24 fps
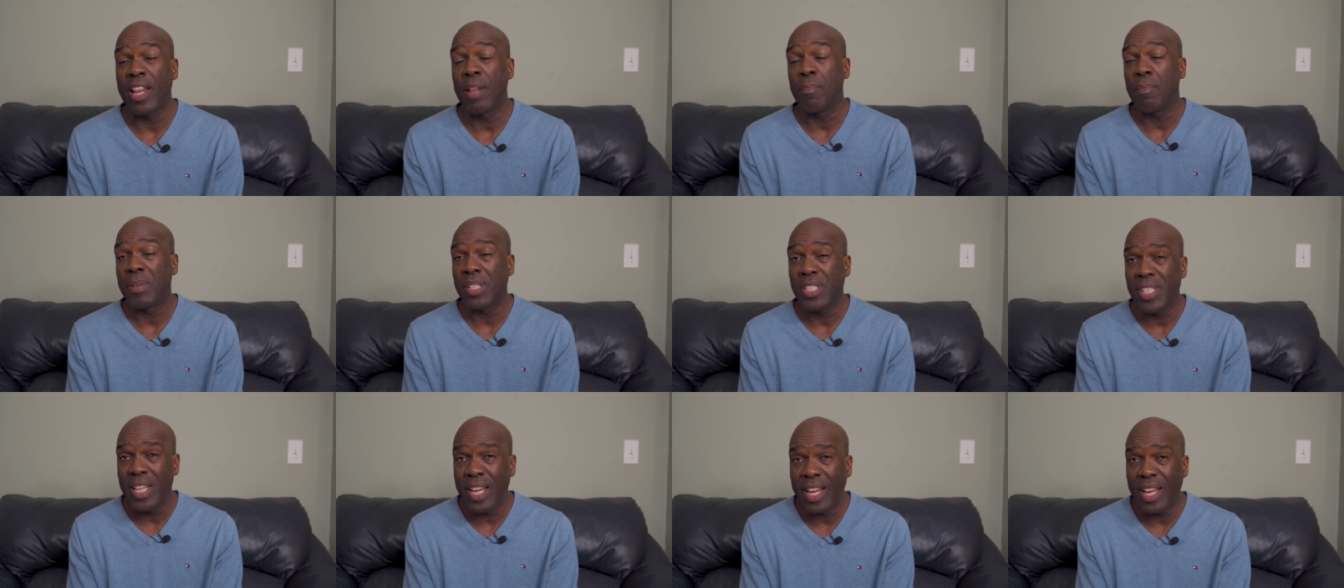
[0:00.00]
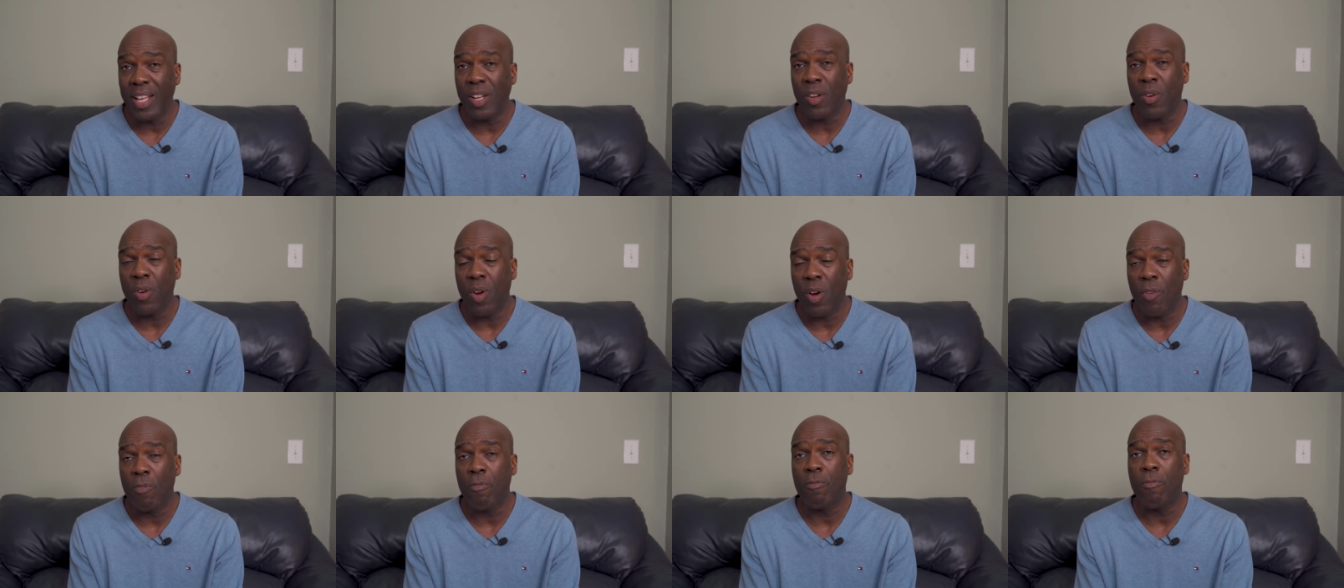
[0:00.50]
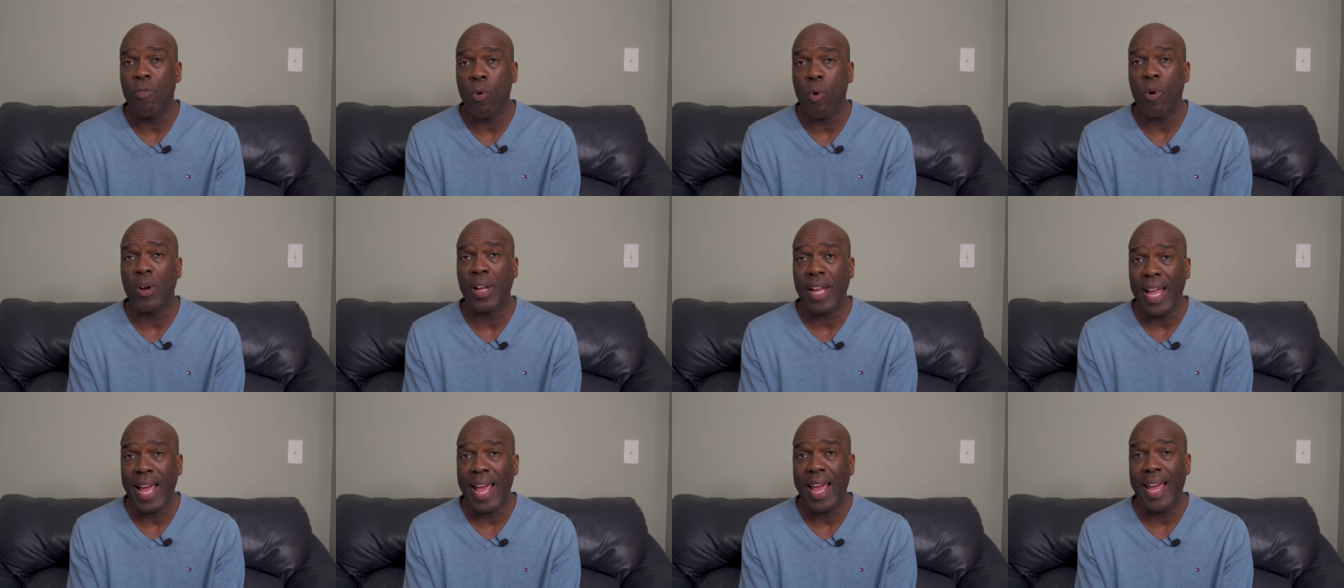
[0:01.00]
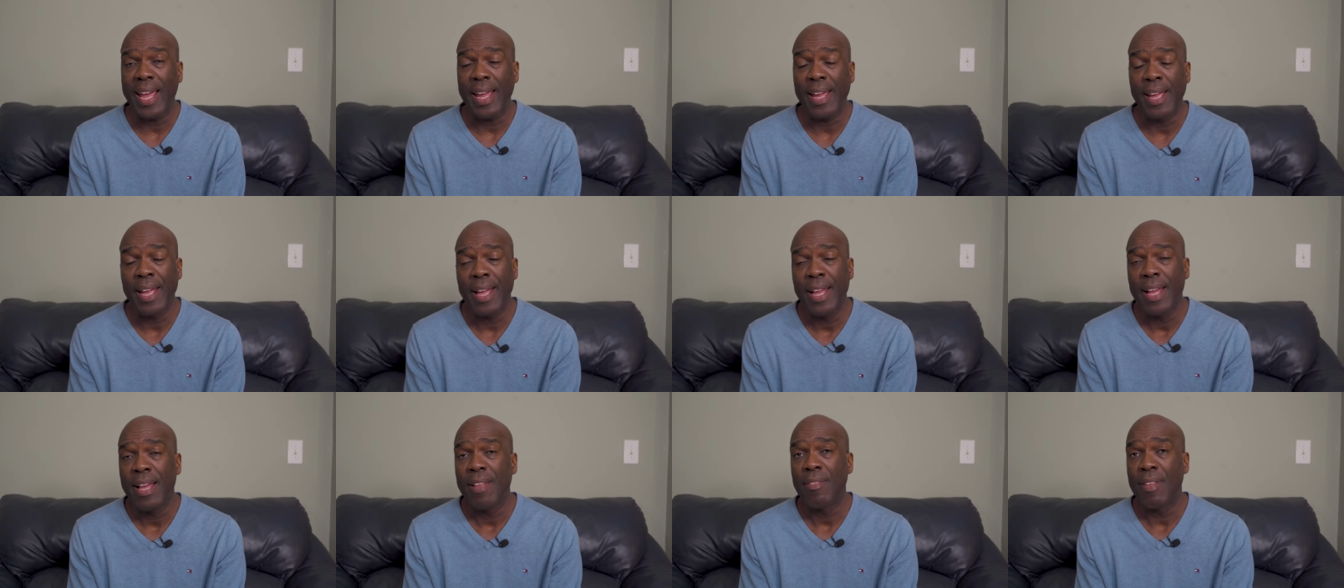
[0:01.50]
in particular on 4K,
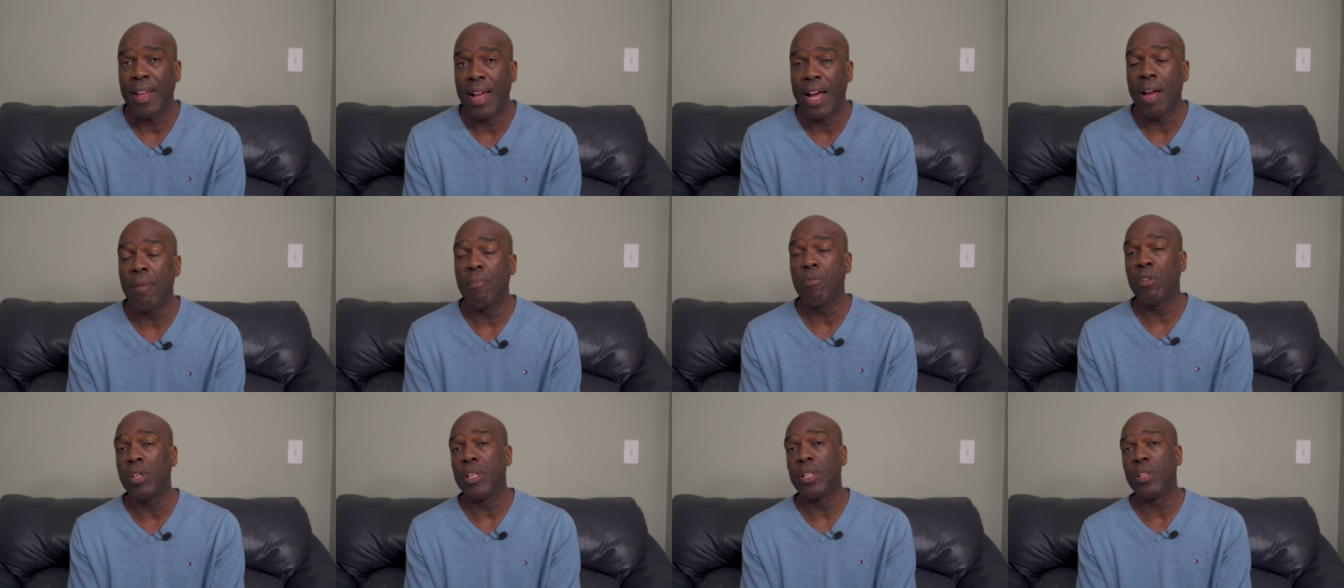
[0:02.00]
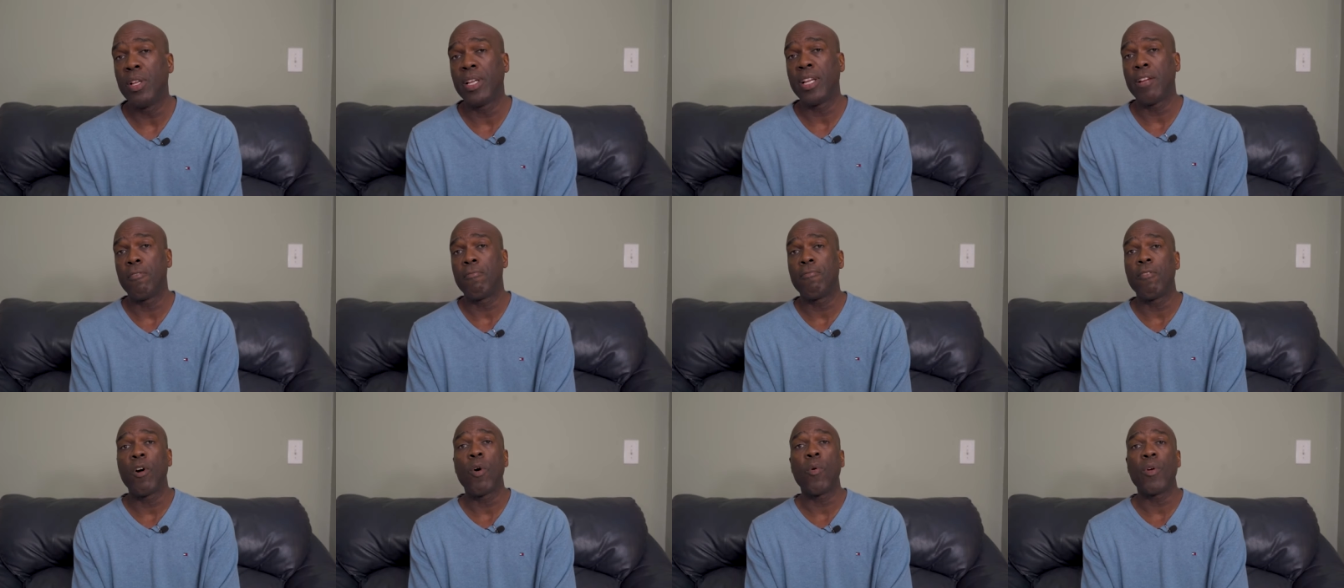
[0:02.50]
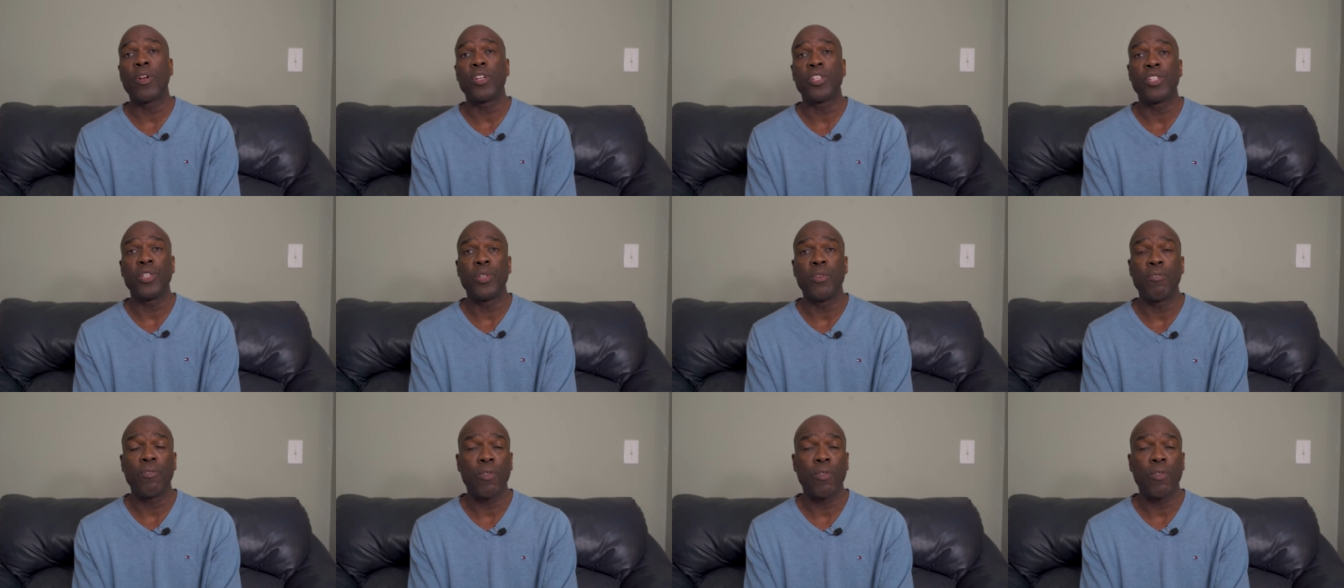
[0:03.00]
that I'm really looking forward to.